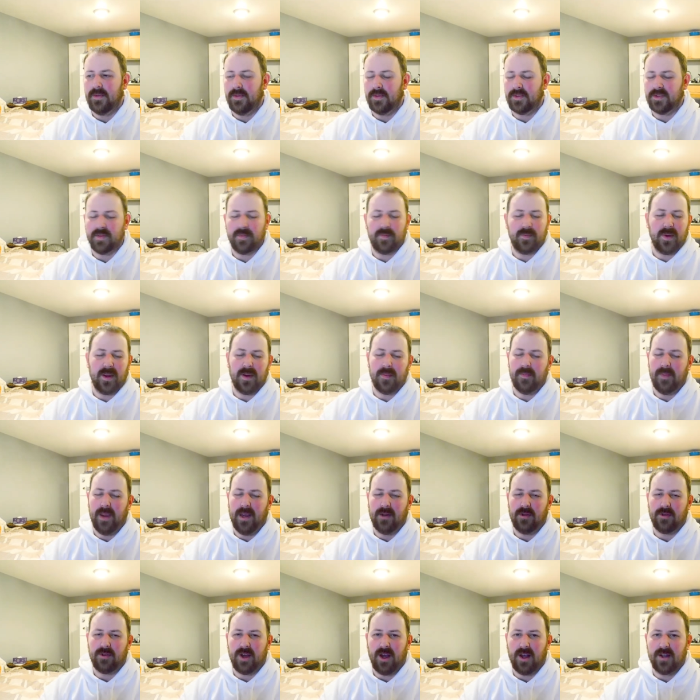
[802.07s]
which was a big
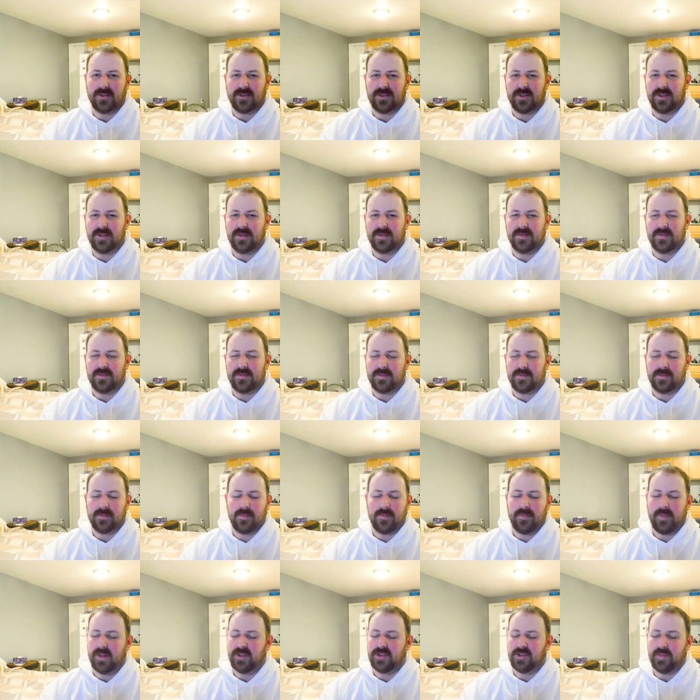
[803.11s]
metal concert,
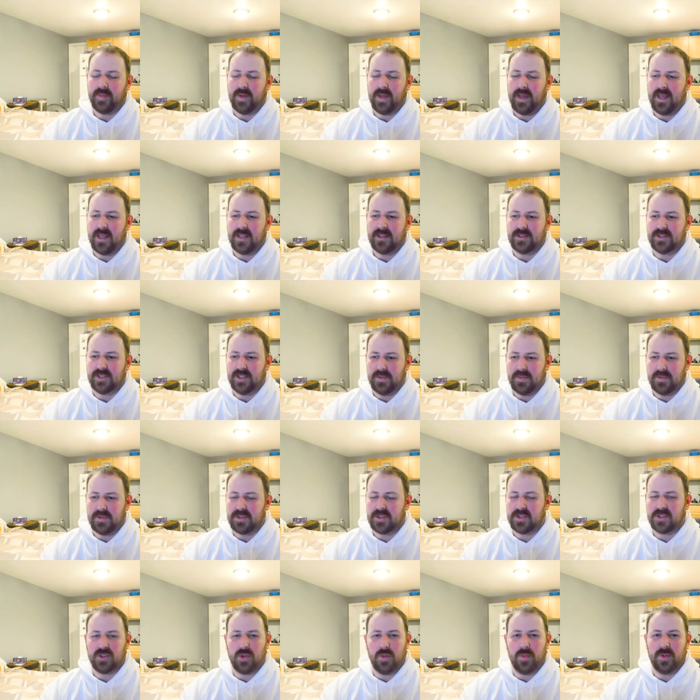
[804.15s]
a bunch of bands. It
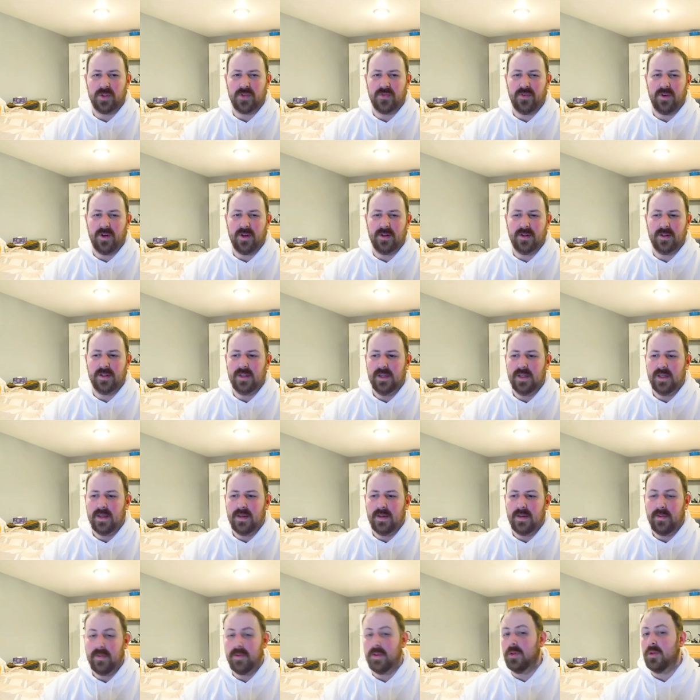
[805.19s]
was so much fun.
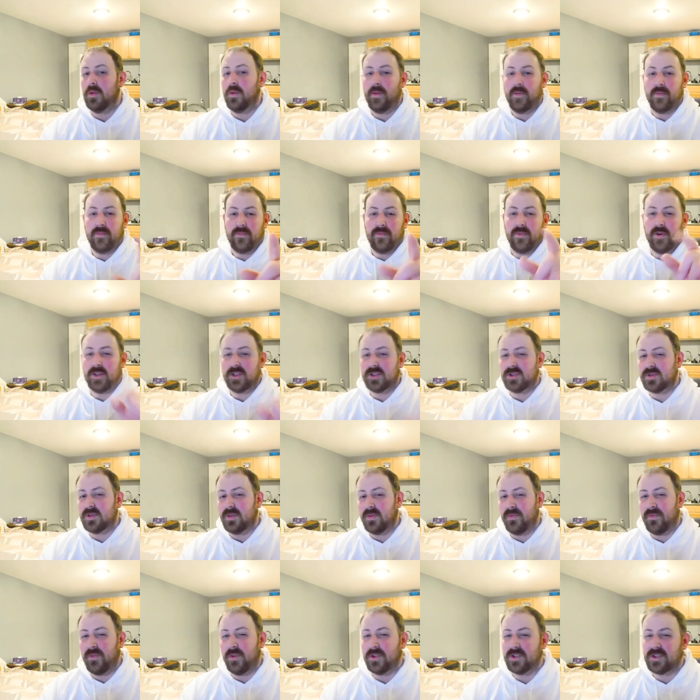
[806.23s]
First
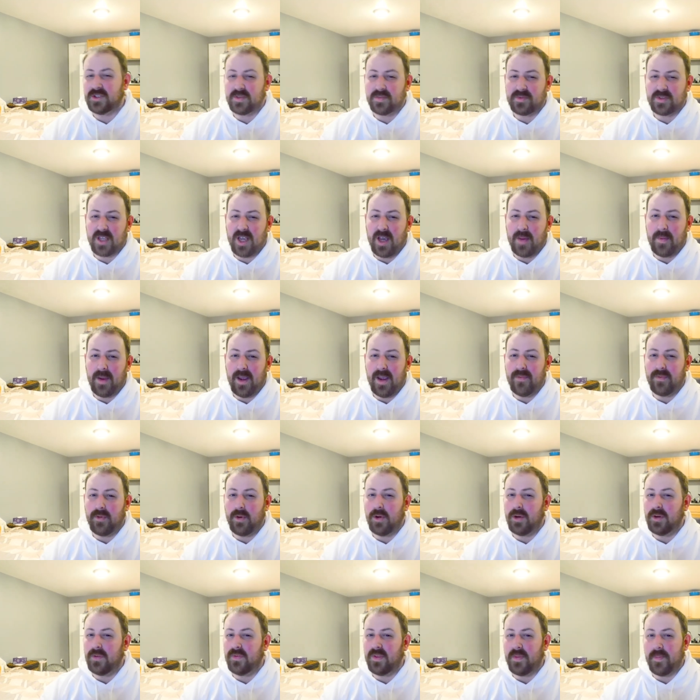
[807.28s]
time I
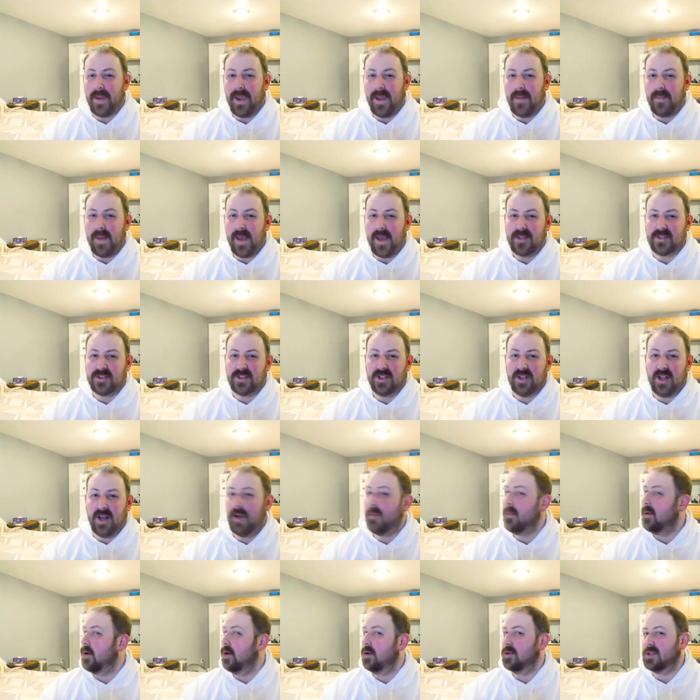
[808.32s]
ever heard of the band
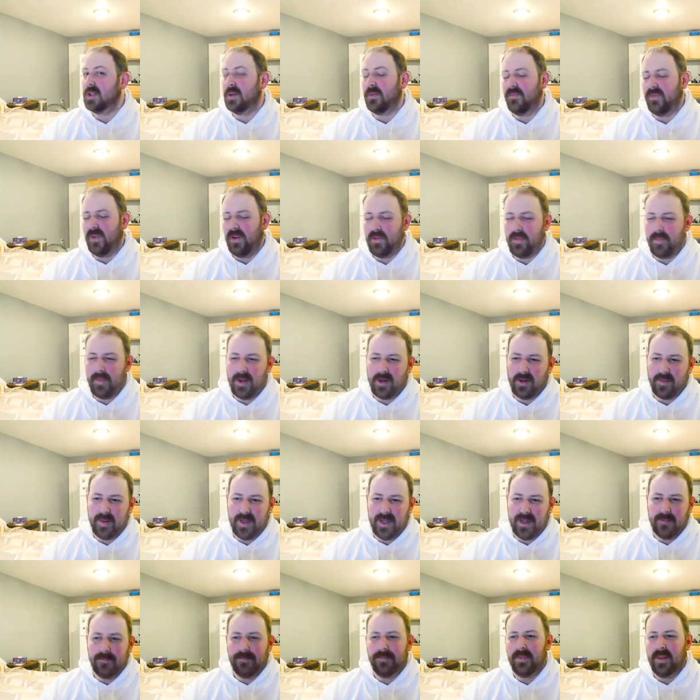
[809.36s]
Mastodon, my all-time favorite metal
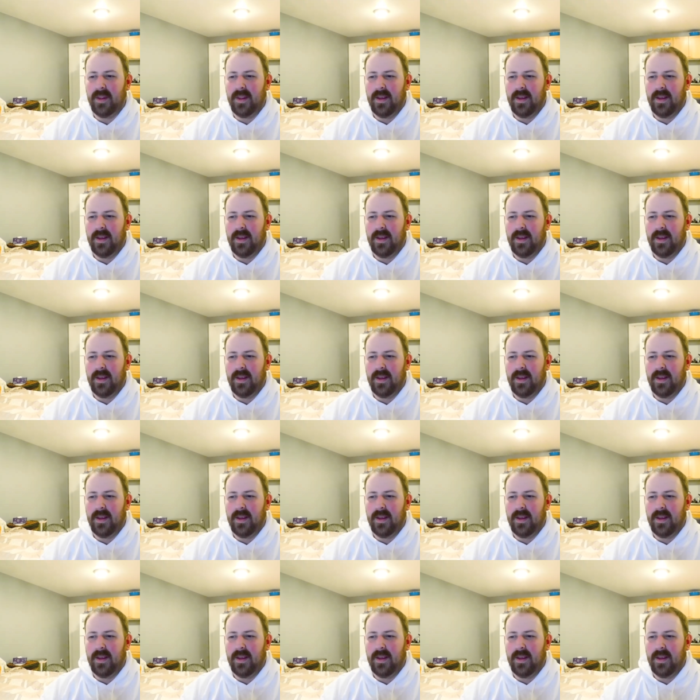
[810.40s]
band,